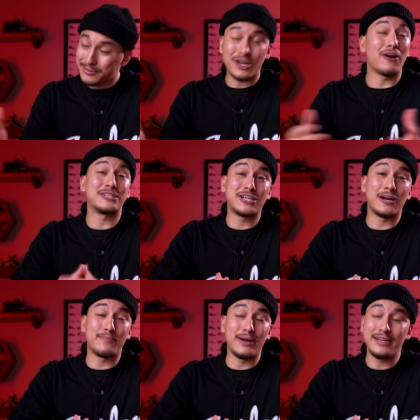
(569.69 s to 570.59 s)
Sorry,
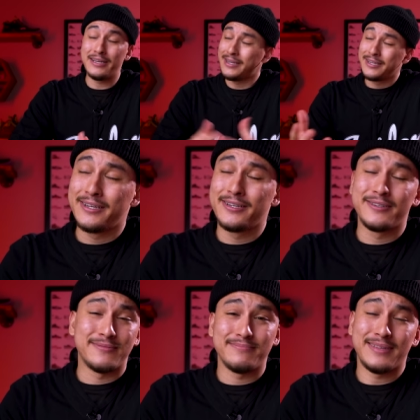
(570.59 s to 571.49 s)
Chuck, but
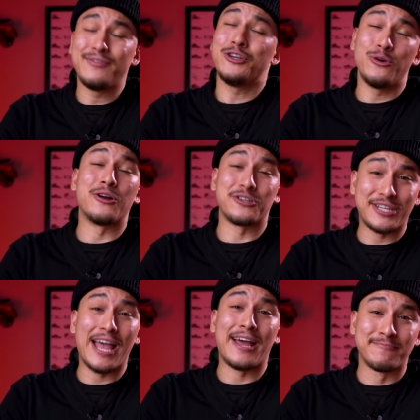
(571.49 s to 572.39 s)
even you
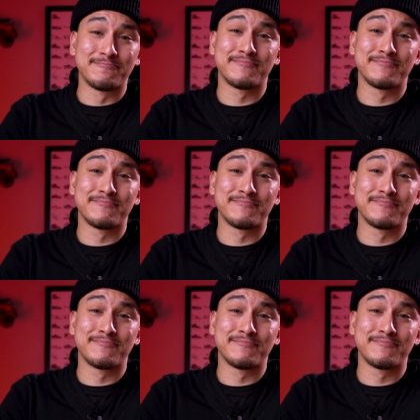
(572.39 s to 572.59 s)
understand.